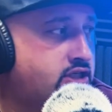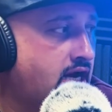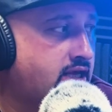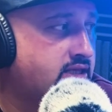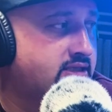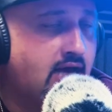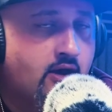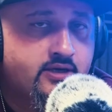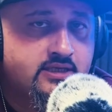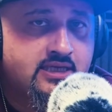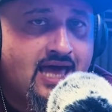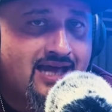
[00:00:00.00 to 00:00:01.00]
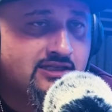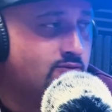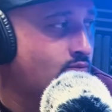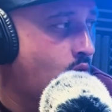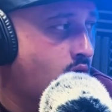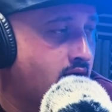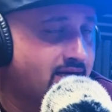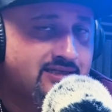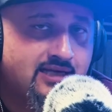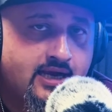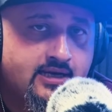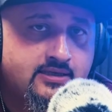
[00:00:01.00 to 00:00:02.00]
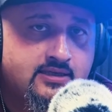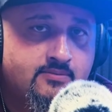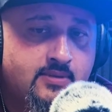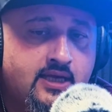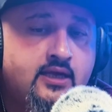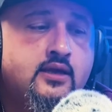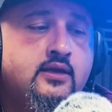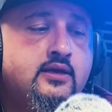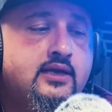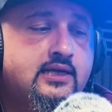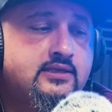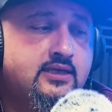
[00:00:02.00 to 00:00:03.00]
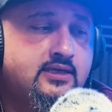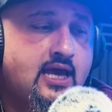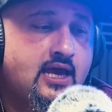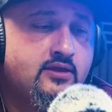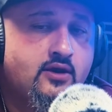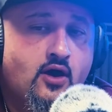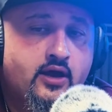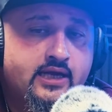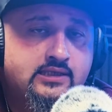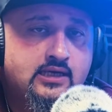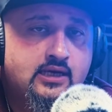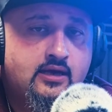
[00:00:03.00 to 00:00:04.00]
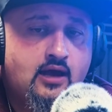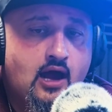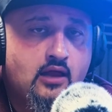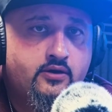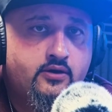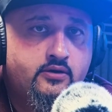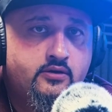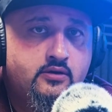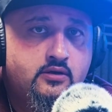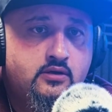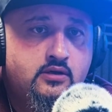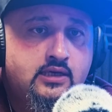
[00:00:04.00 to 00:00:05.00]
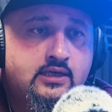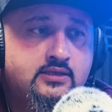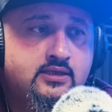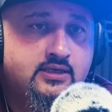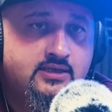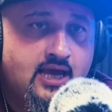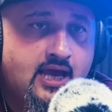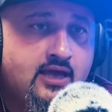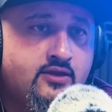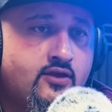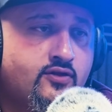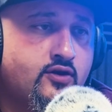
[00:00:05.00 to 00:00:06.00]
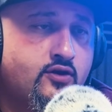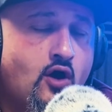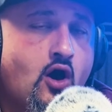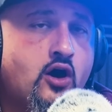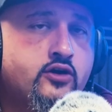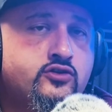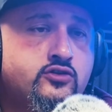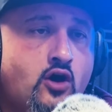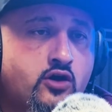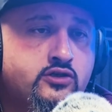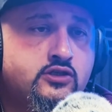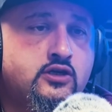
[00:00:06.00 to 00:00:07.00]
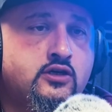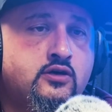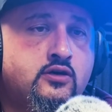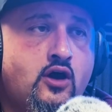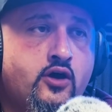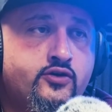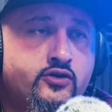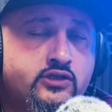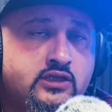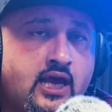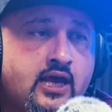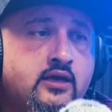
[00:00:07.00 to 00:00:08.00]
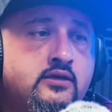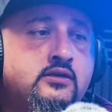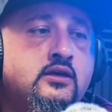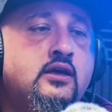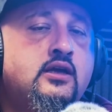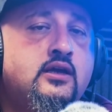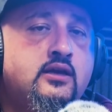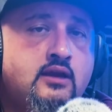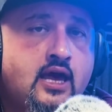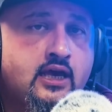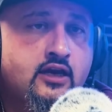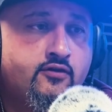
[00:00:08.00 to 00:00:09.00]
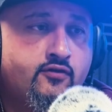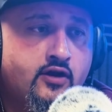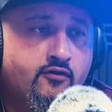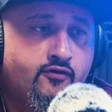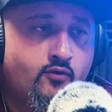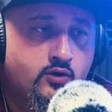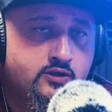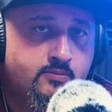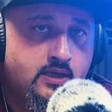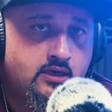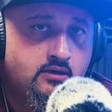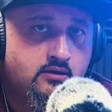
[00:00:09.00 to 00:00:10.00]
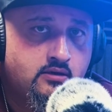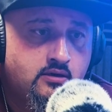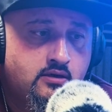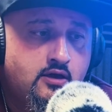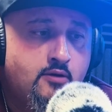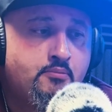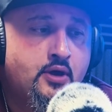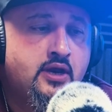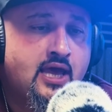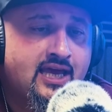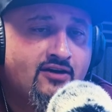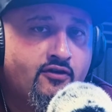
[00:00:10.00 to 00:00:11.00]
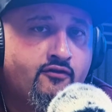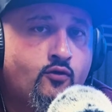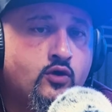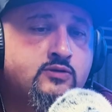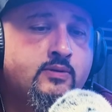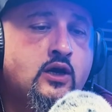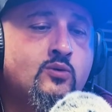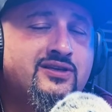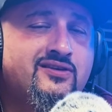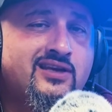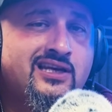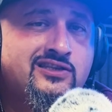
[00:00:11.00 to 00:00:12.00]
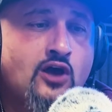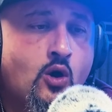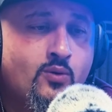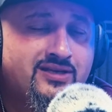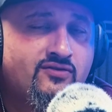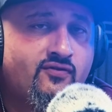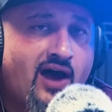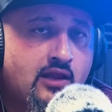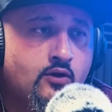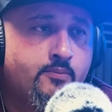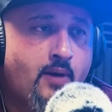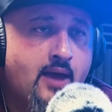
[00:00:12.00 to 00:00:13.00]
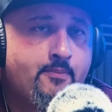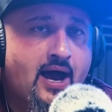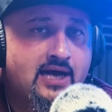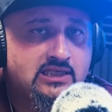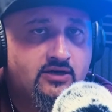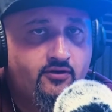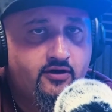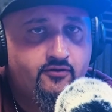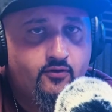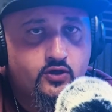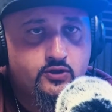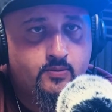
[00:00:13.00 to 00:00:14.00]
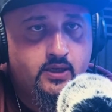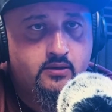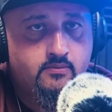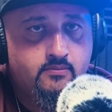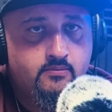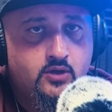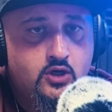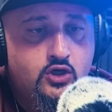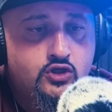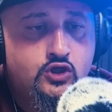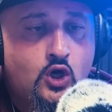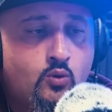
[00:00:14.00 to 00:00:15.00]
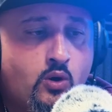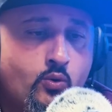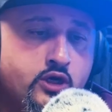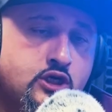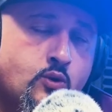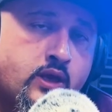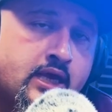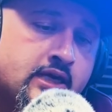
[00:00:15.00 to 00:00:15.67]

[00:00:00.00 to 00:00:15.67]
check this out because that's more exciting to me, is the day the dog gets an e-collar. Is the day that the dog starts to understand negative reinforcement, but negative reinforcement is always followed by positive reinforcement. So what we're doing